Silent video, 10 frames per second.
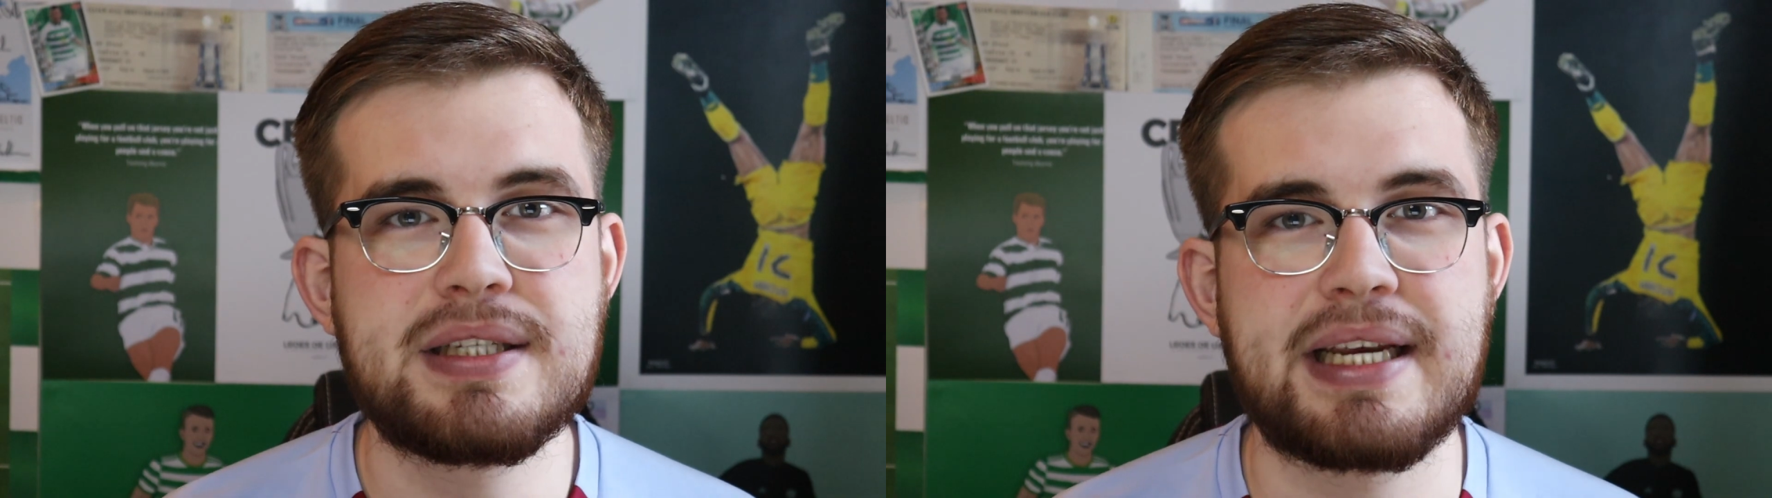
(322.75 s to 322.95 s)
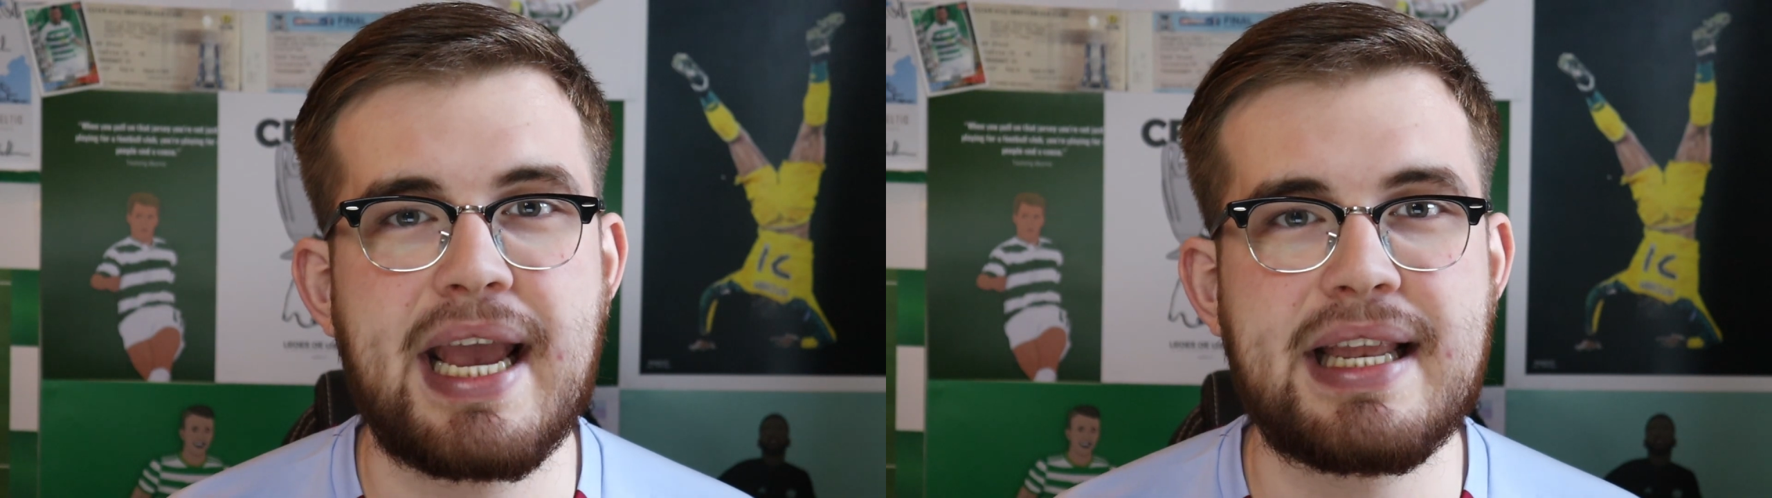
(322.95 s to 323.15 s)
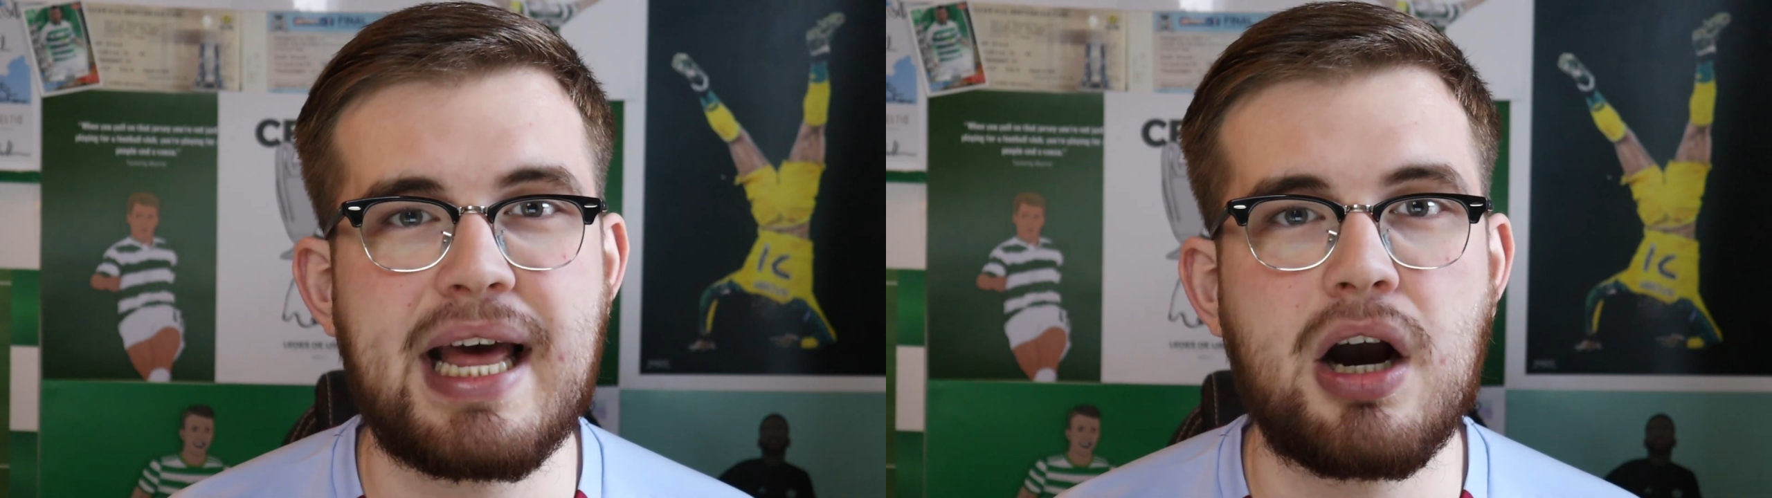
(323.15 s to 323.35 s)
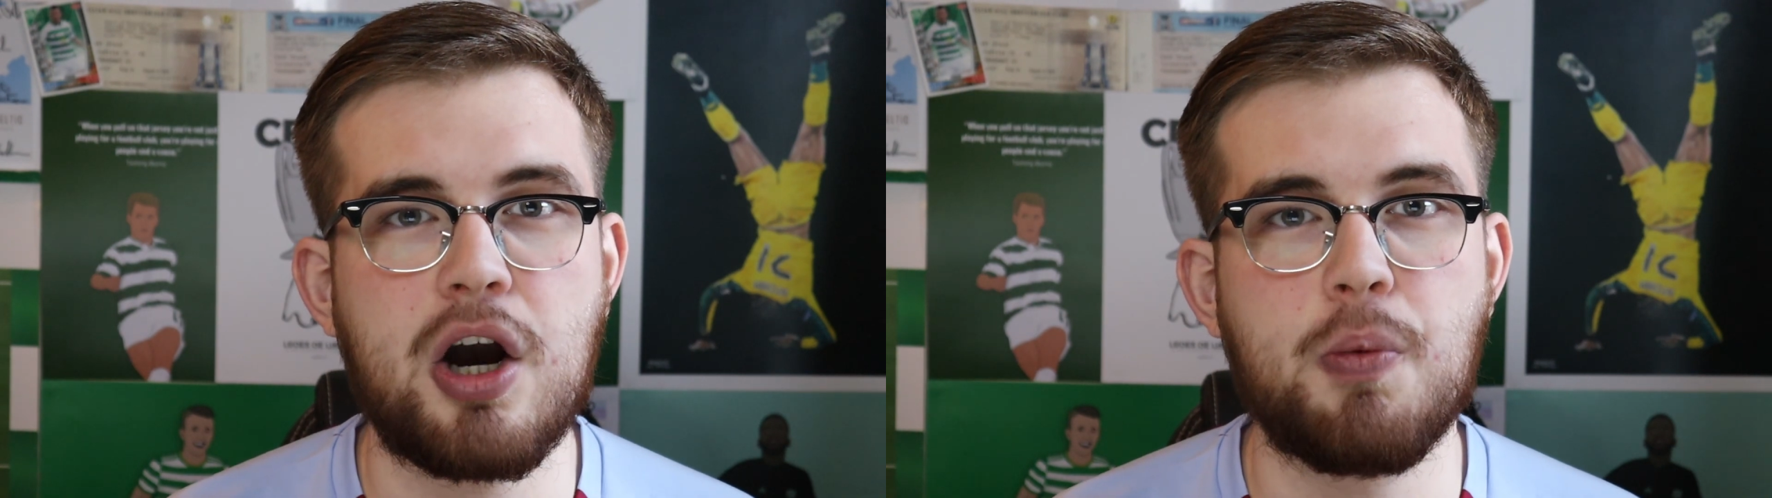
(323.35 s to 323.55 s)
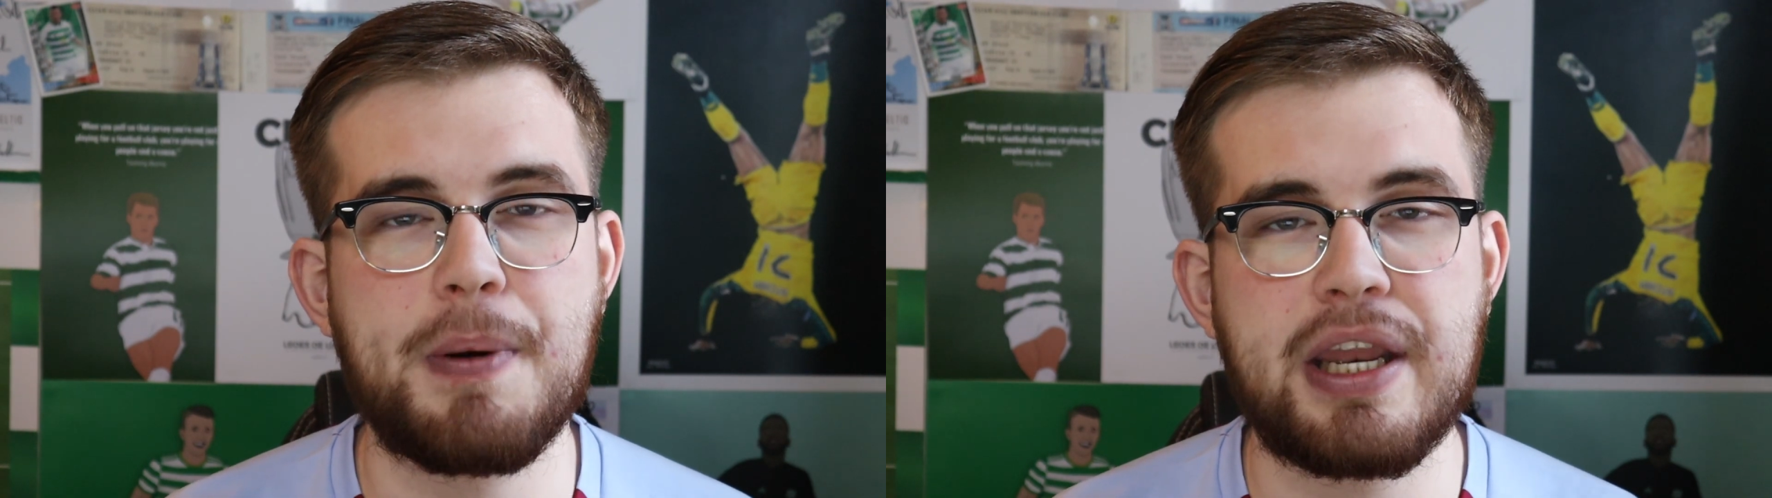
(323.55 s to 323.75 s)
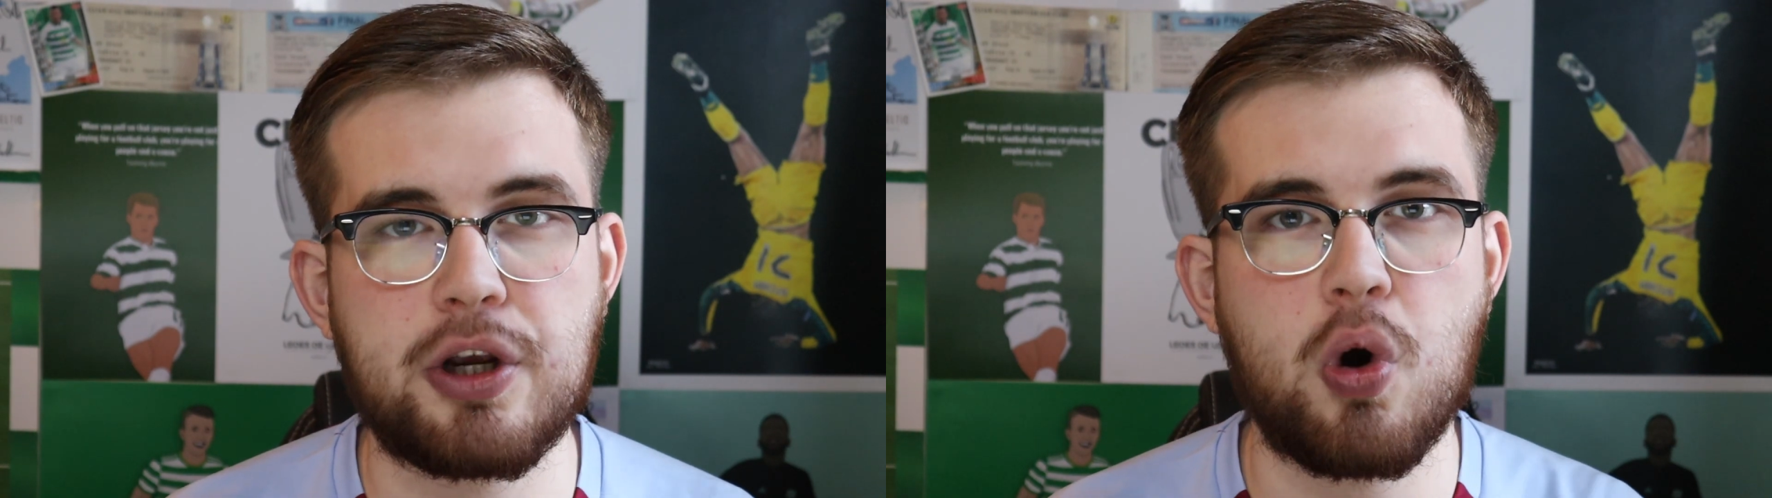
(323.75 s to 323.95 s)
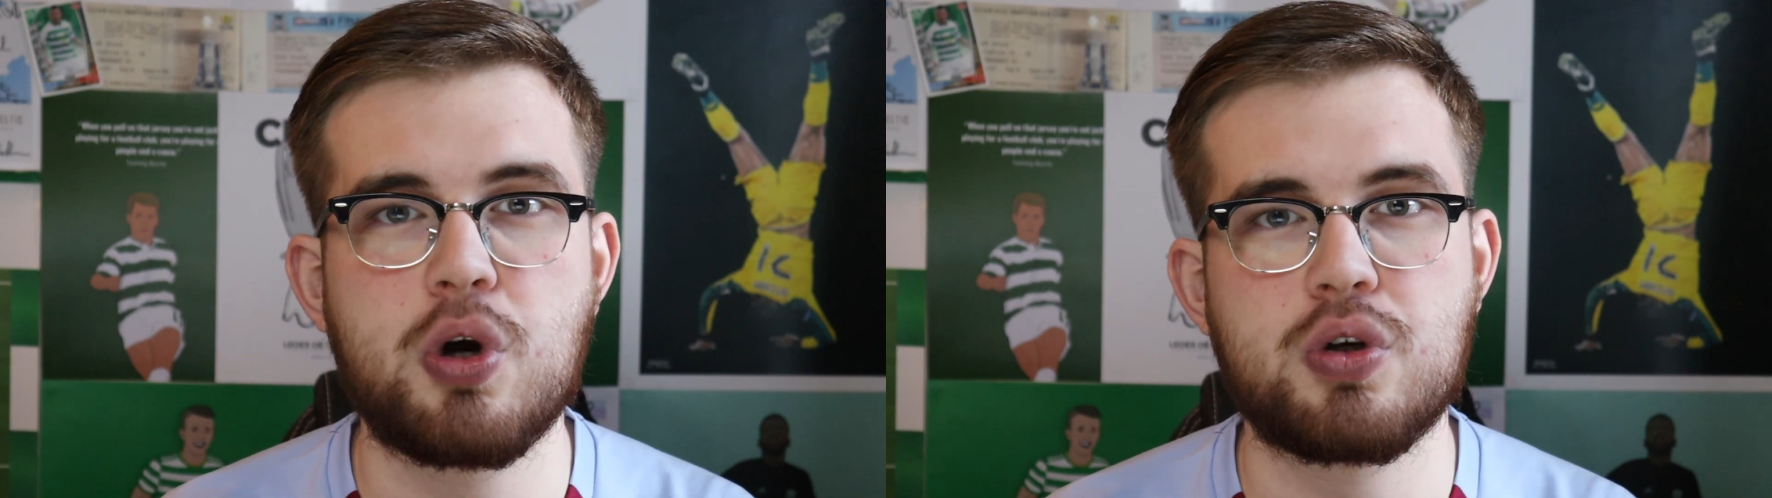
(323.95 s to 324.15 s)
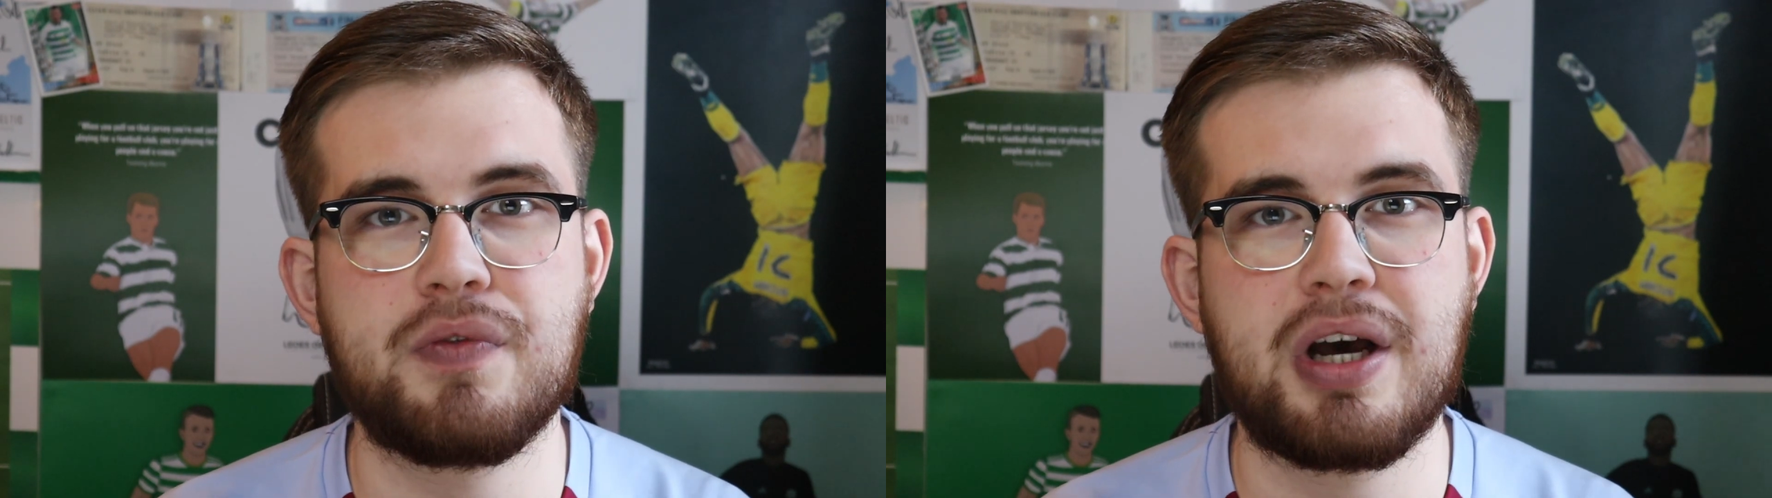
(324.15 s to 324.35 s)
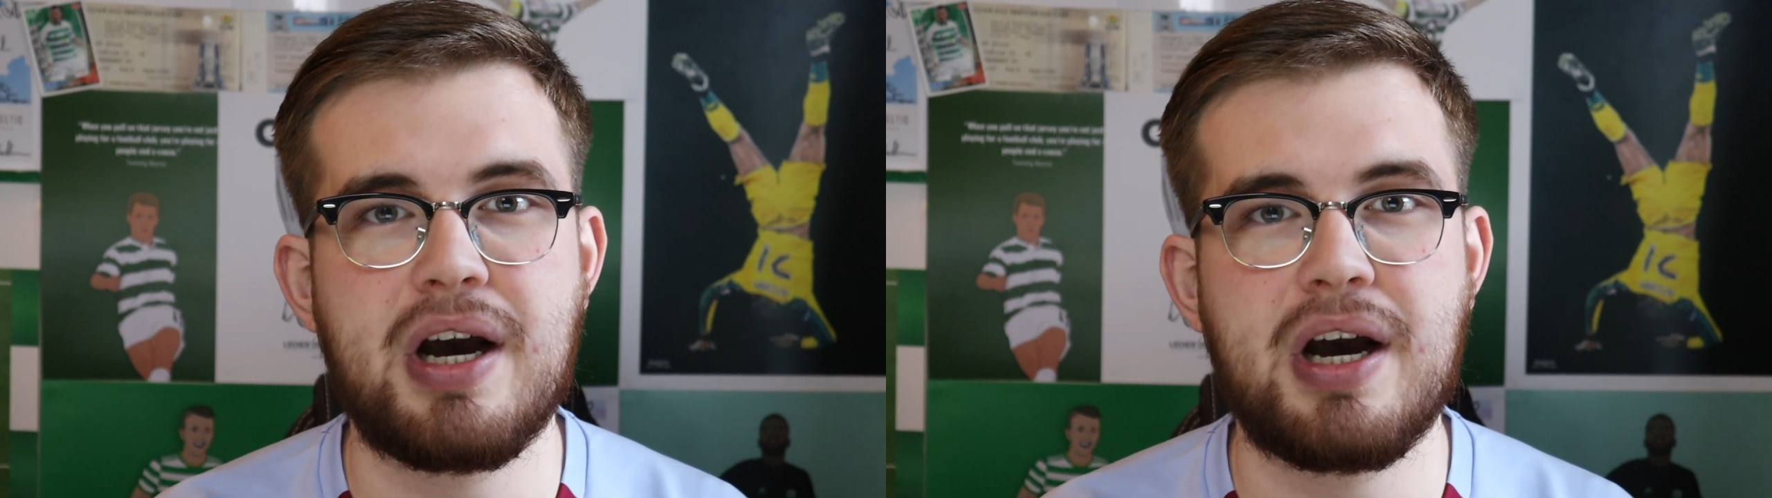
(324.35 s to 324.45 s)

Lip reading: to getting that little bit that got us over the